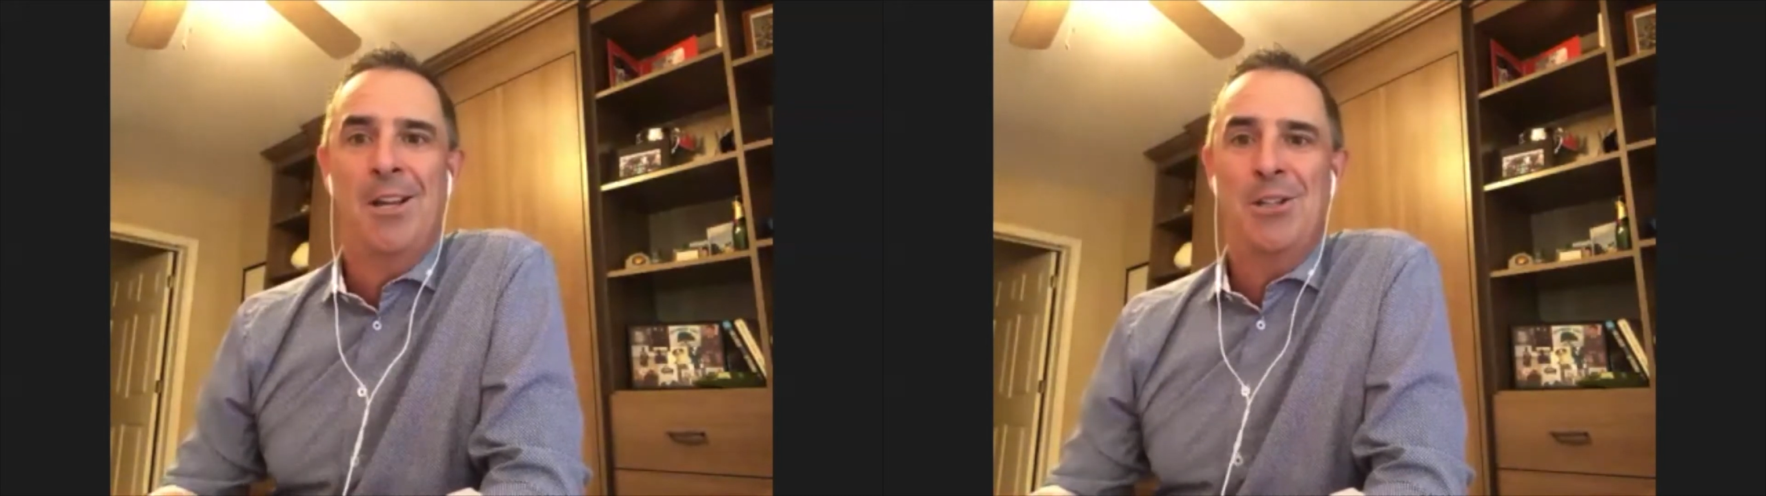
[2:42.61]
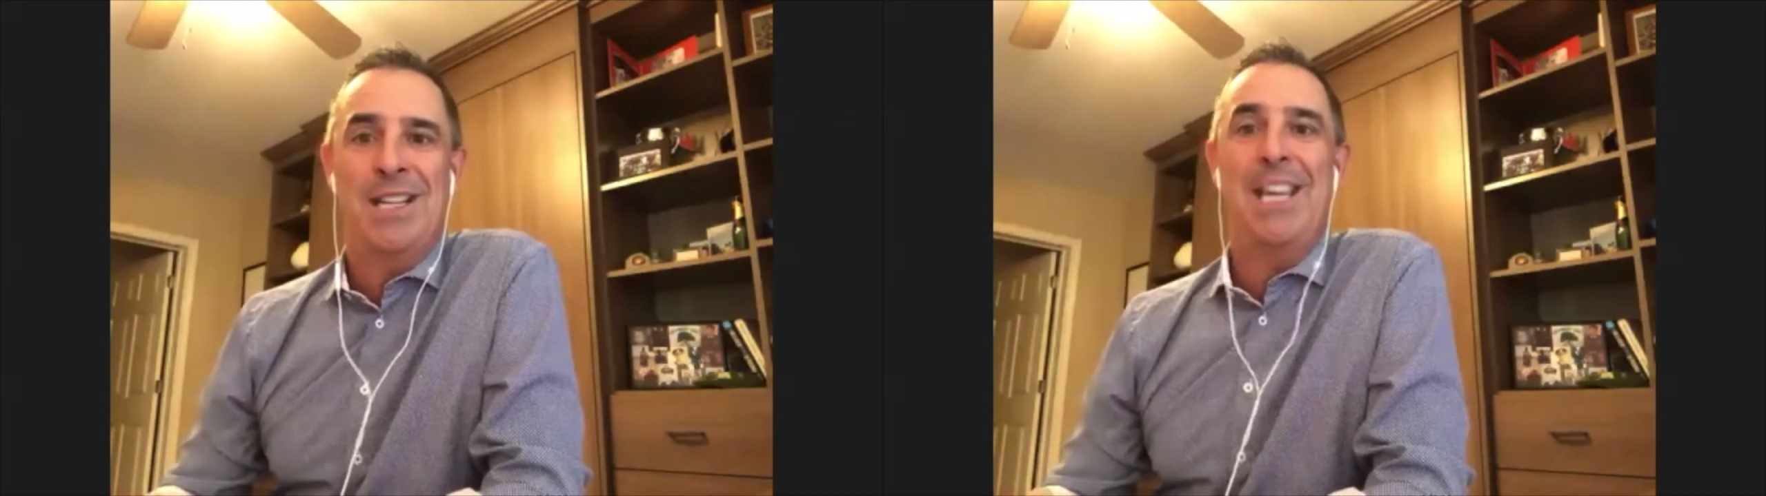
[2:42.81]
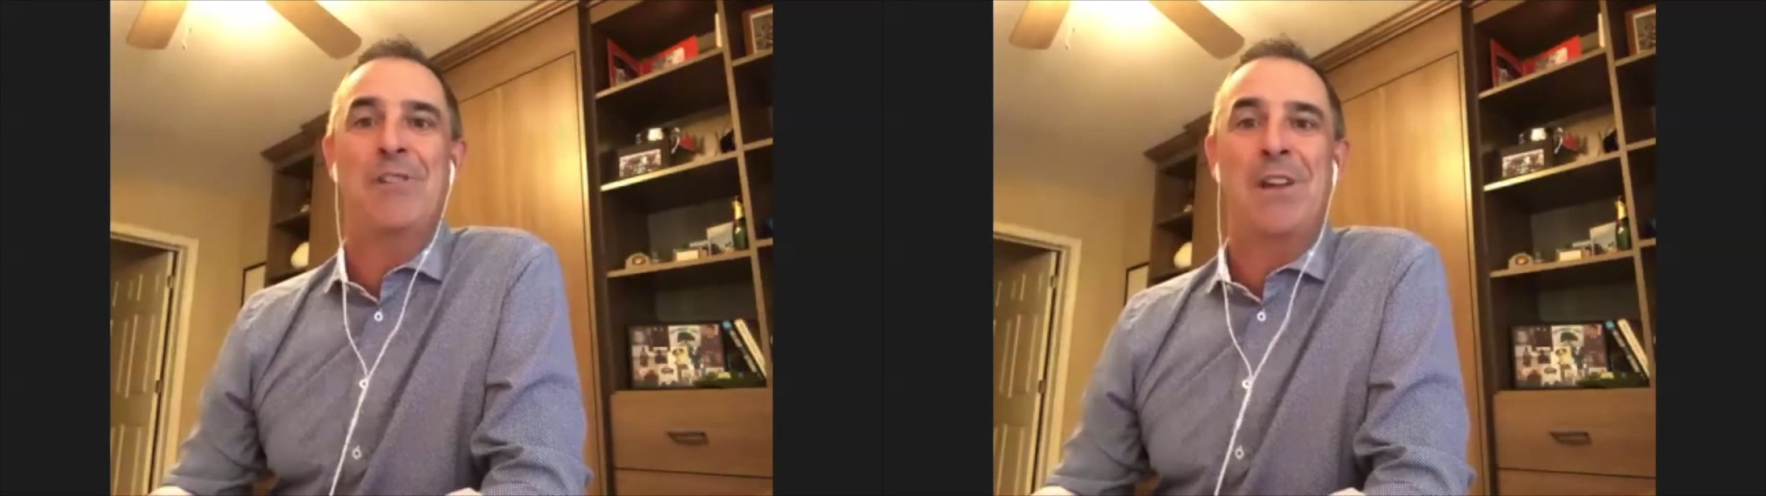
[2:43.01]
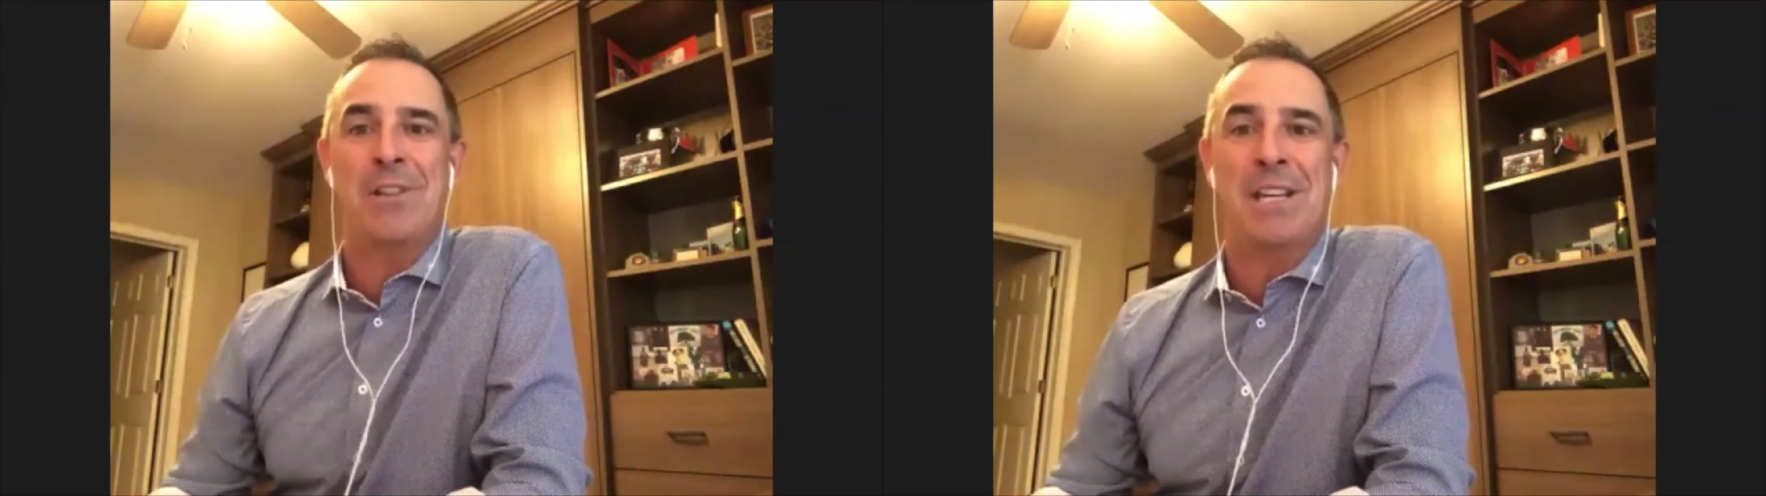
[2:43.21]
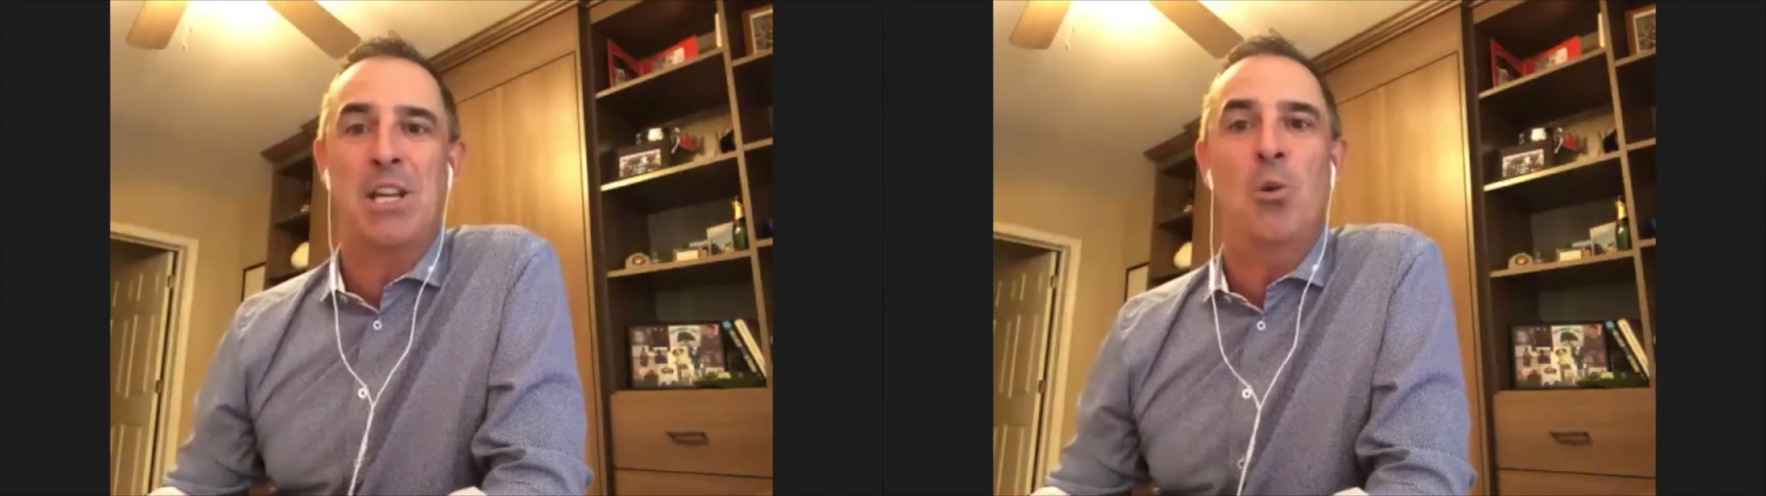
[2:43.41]
to give you
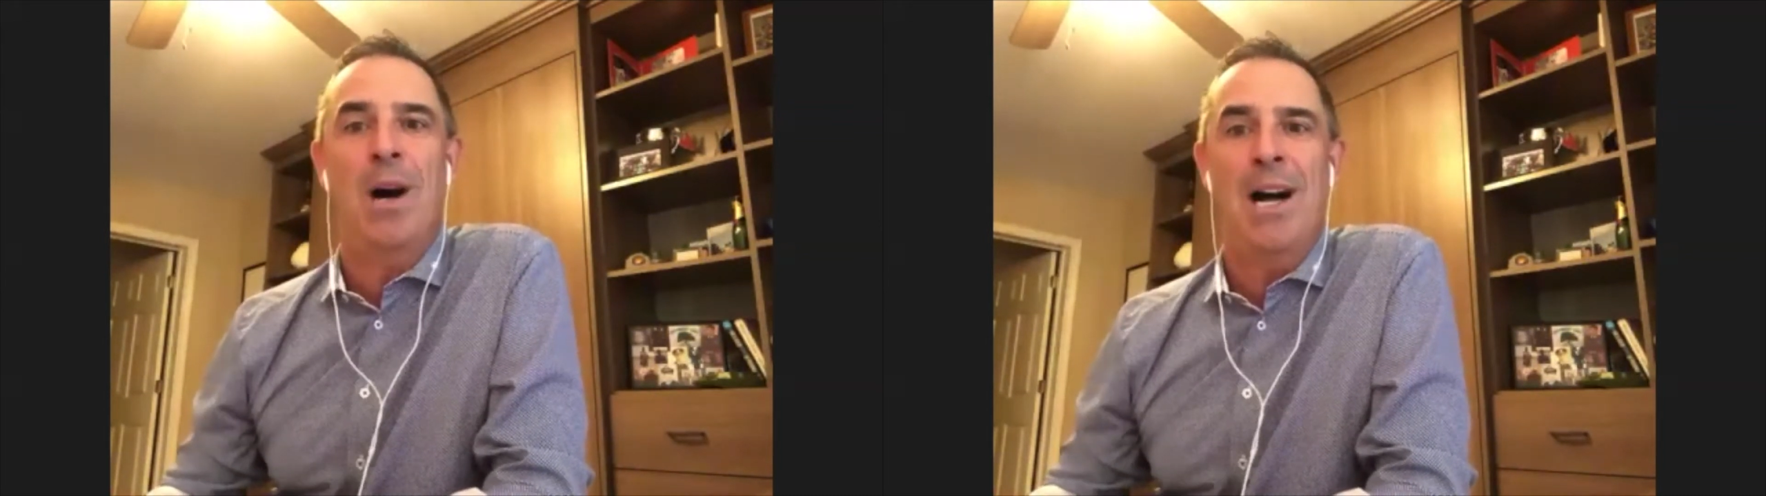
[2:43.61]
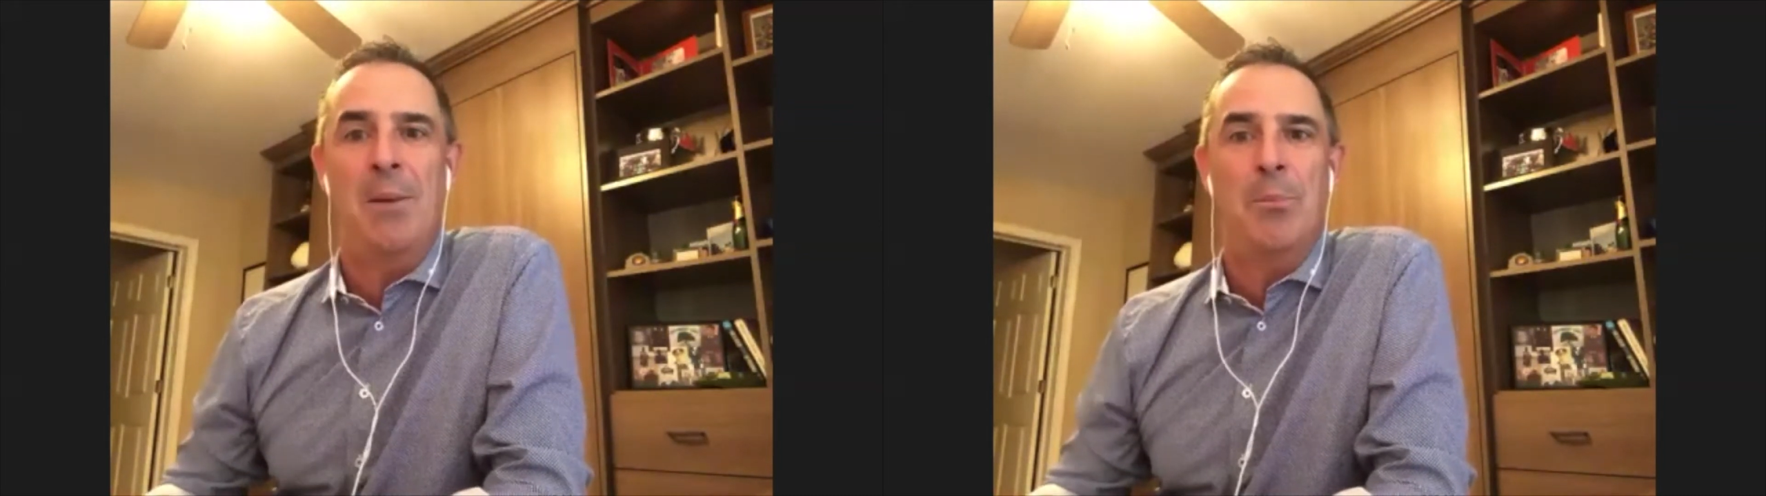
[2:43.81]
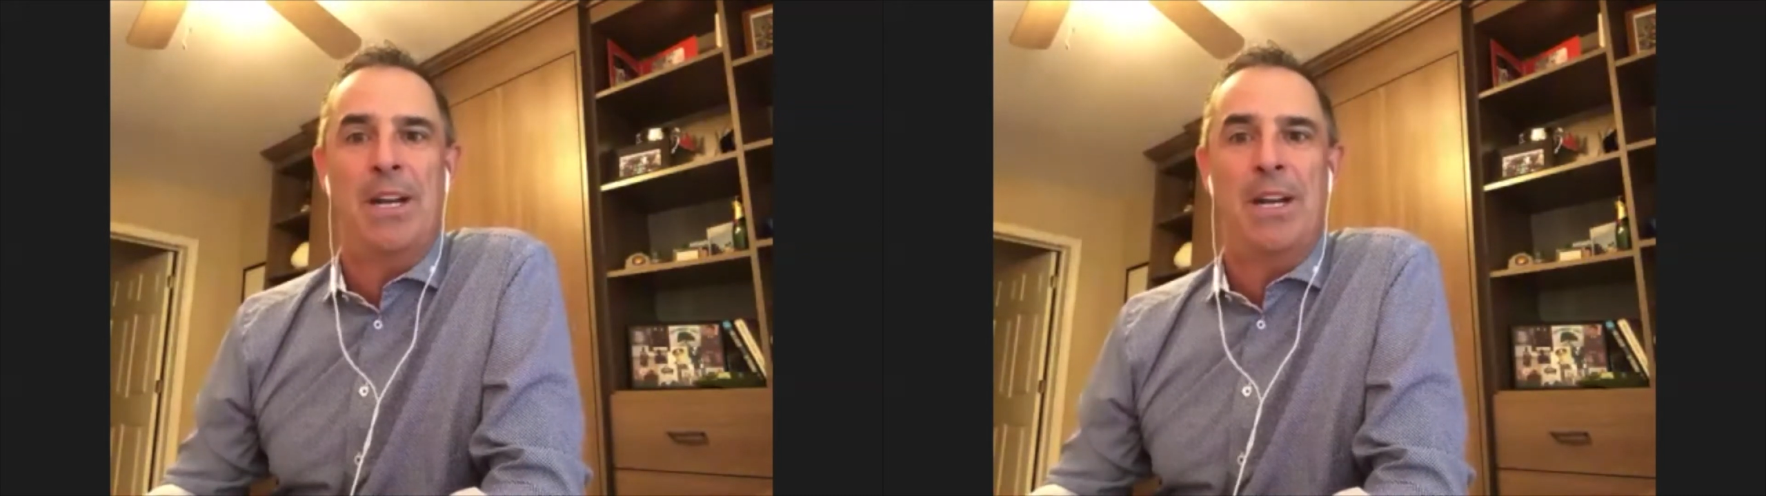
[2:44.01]
everything you want,